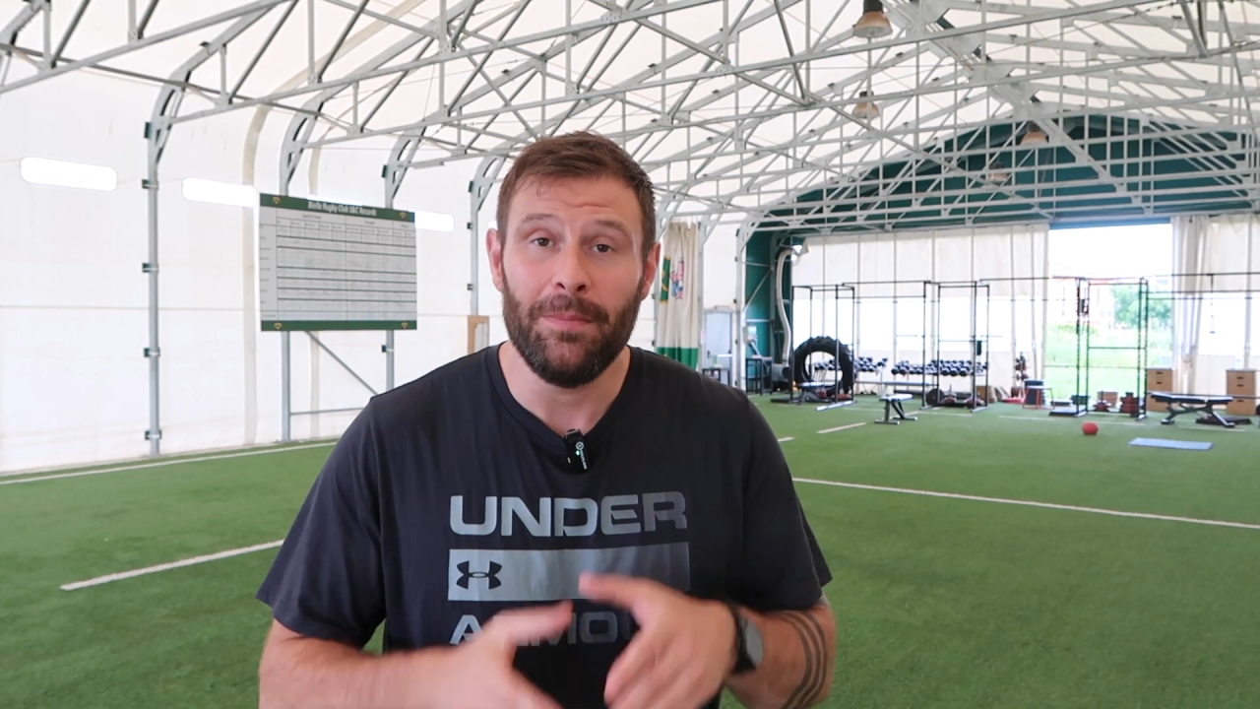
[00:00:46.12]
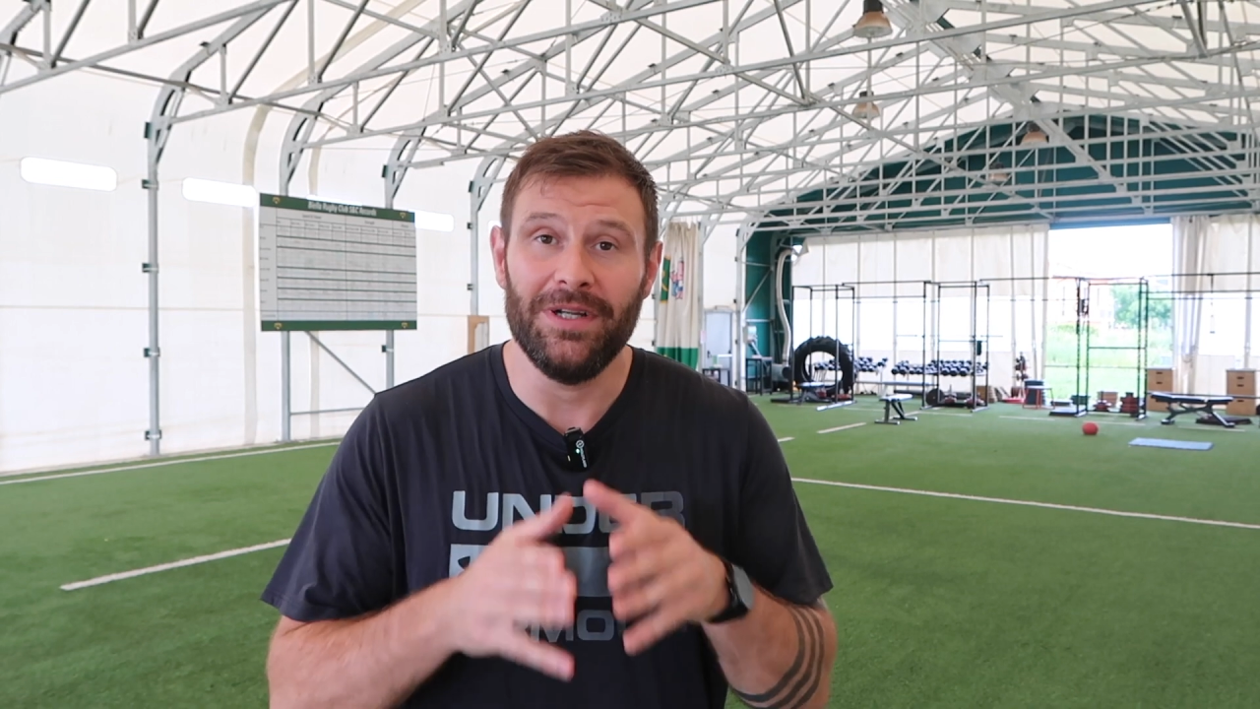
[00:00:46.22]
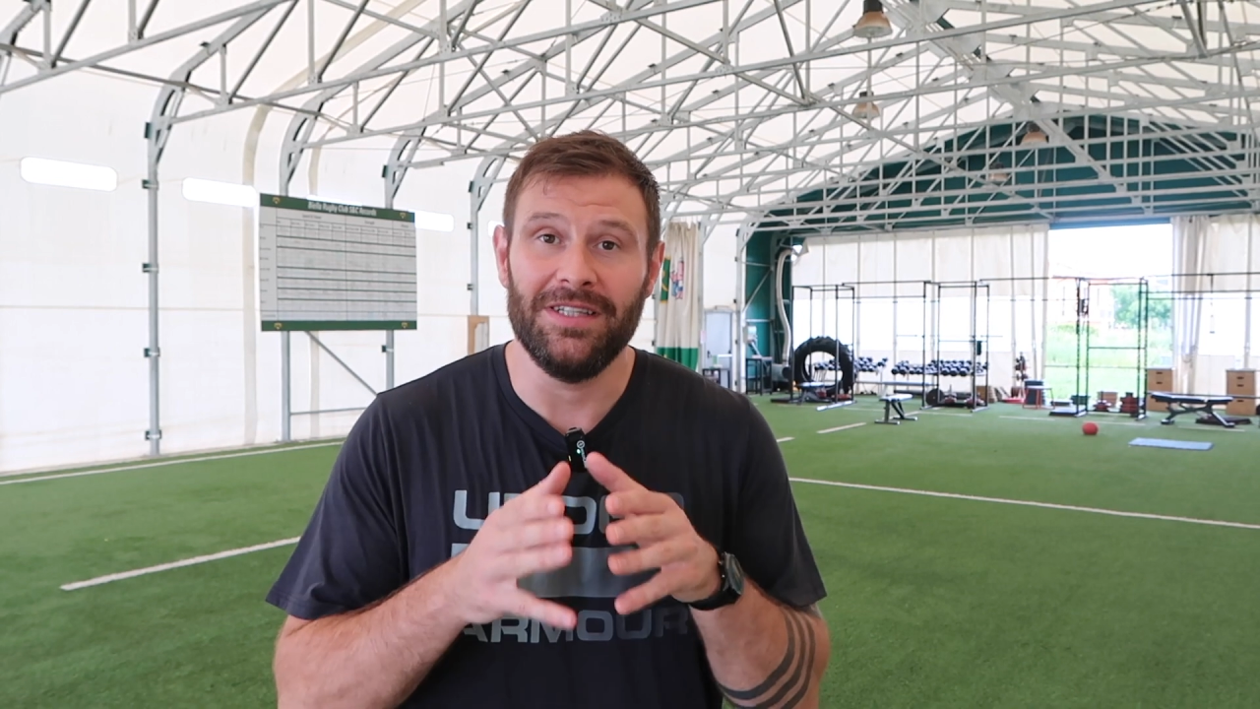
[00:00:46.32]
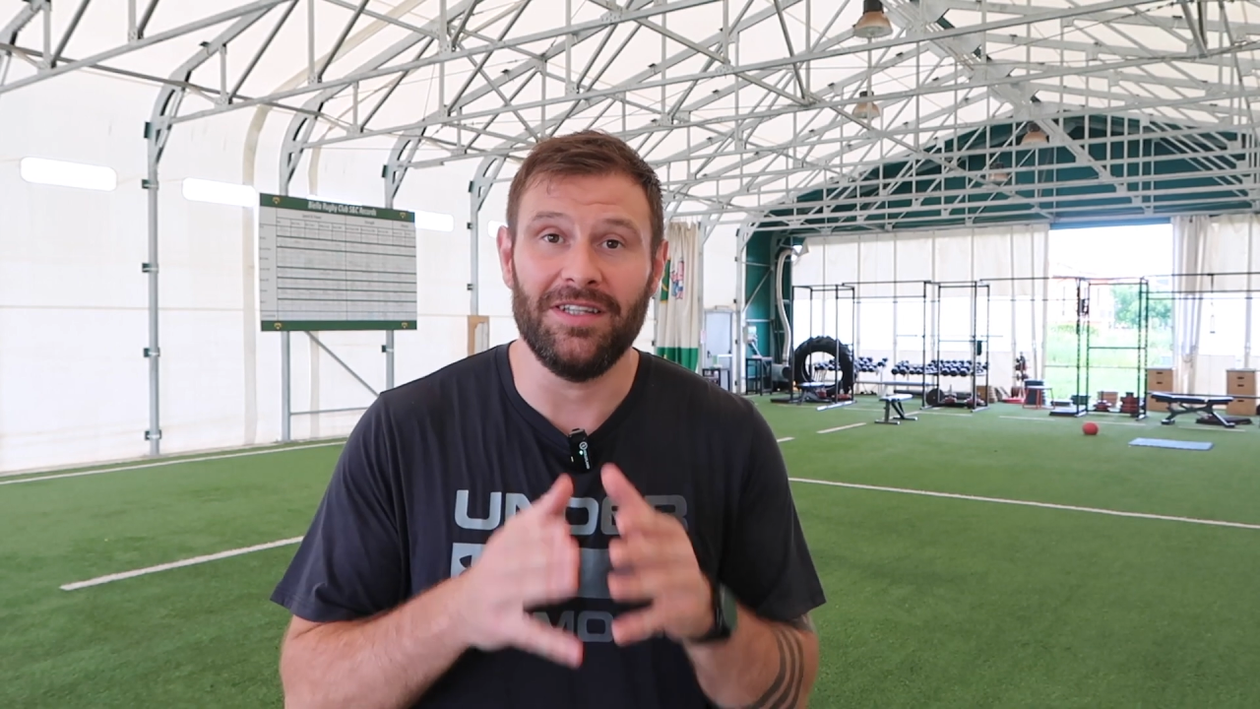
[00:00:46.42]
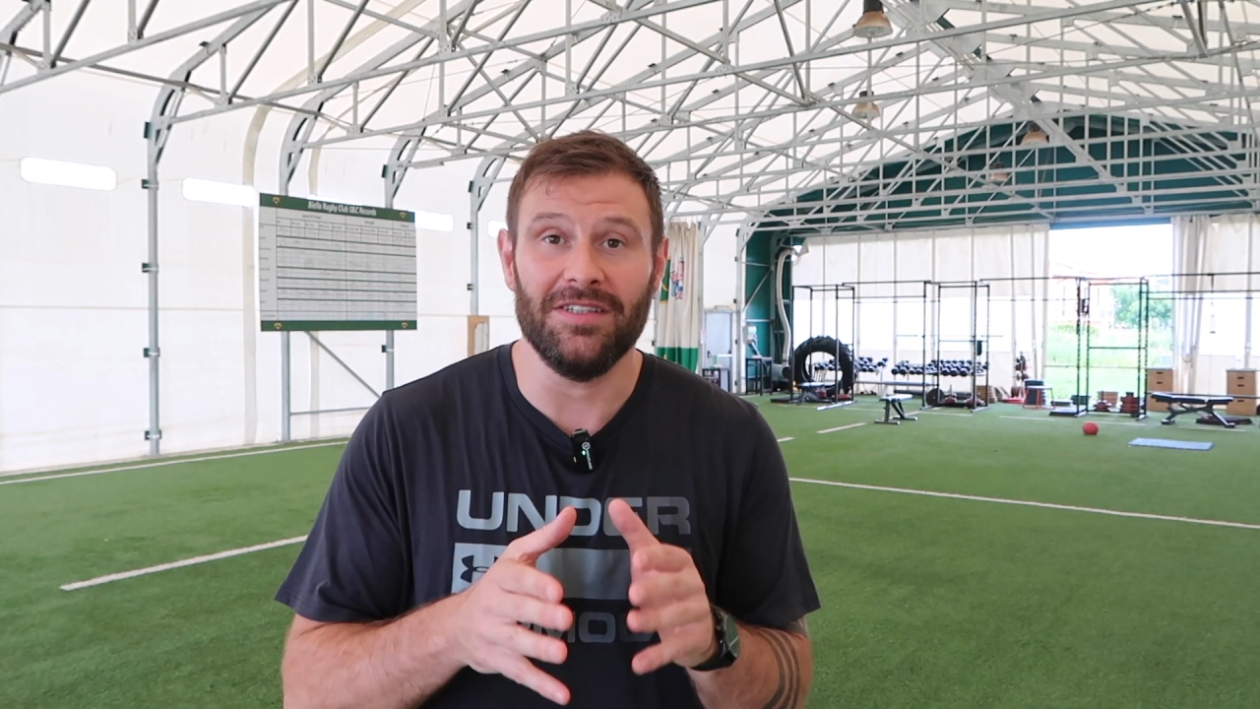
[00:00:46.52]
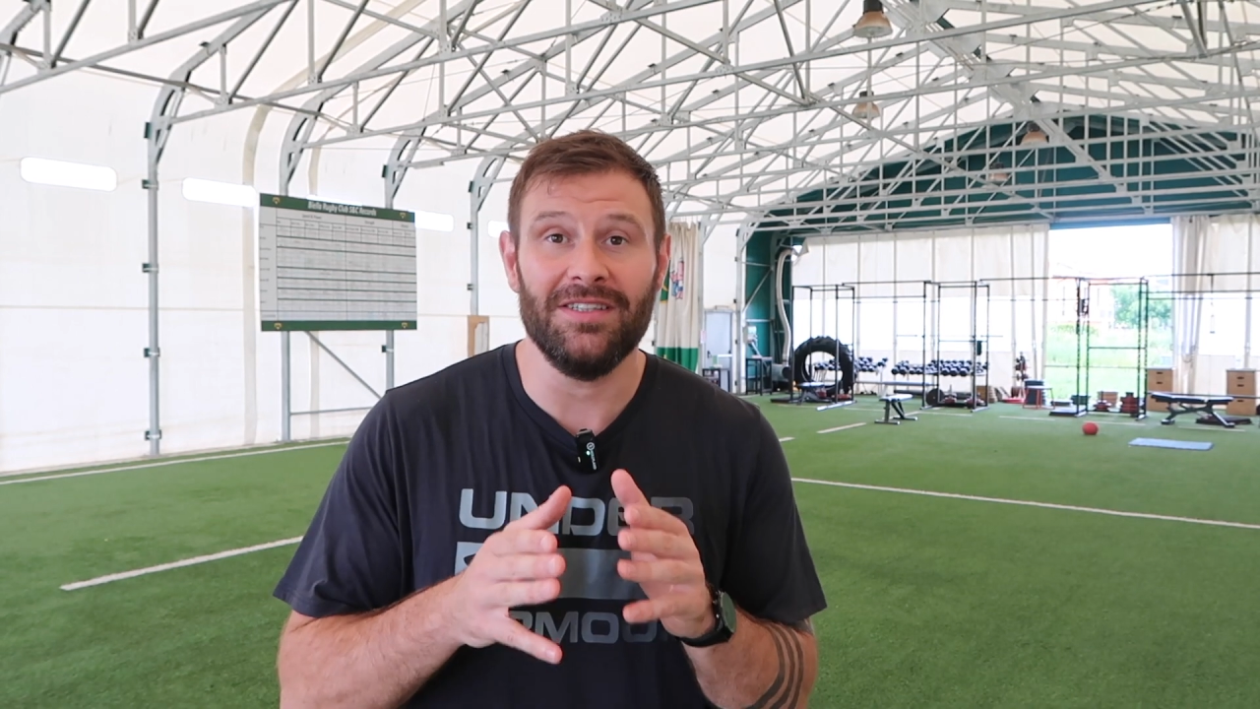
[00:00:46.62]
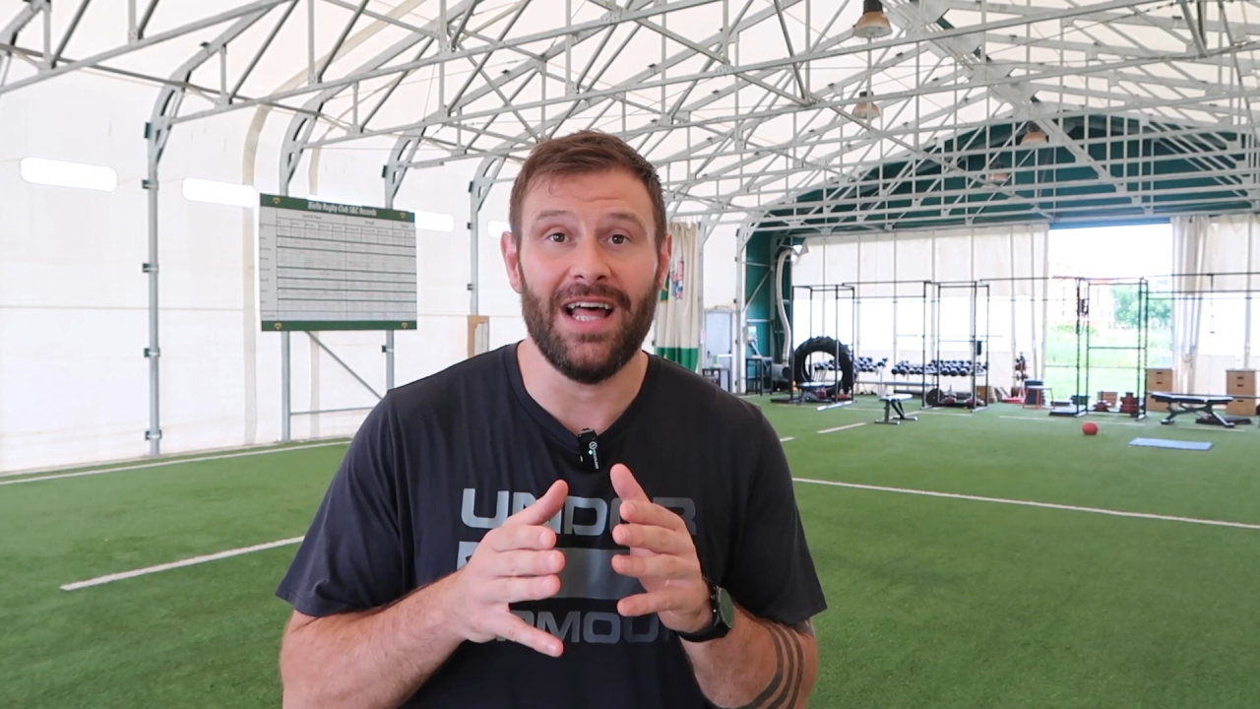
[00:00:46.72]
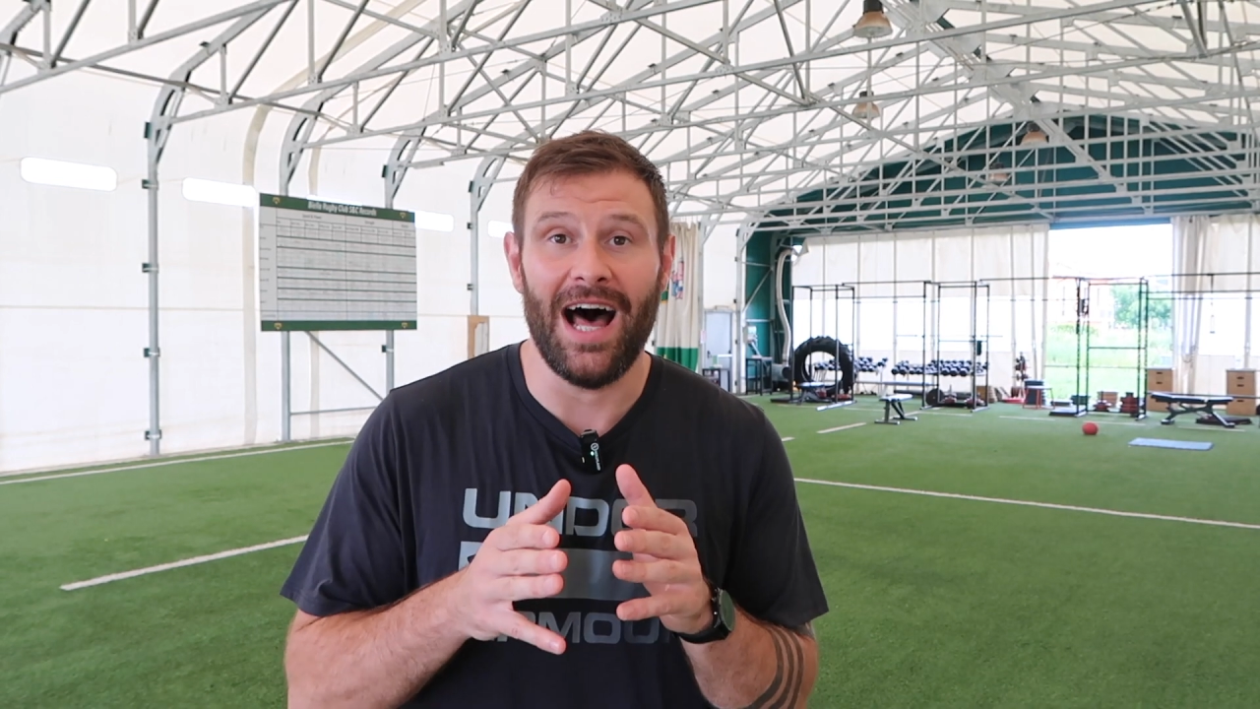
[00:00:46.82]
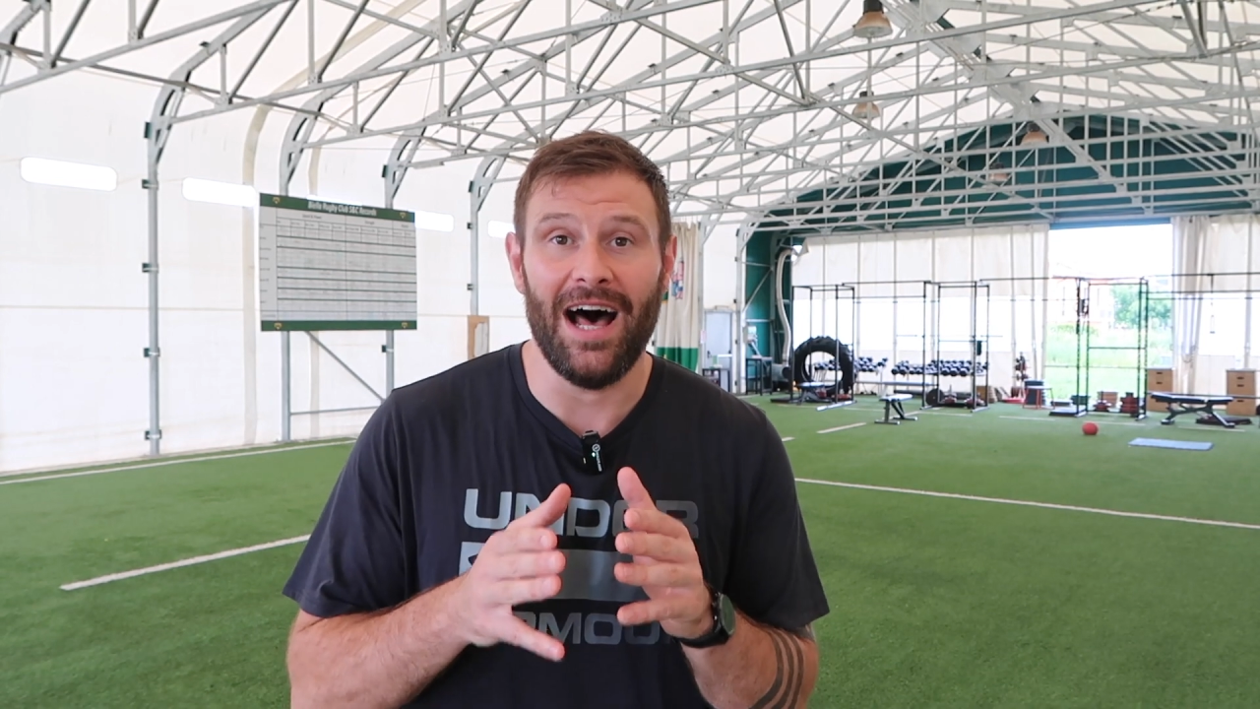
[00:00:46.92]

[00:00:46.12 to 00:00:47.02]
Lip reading: But it doesn't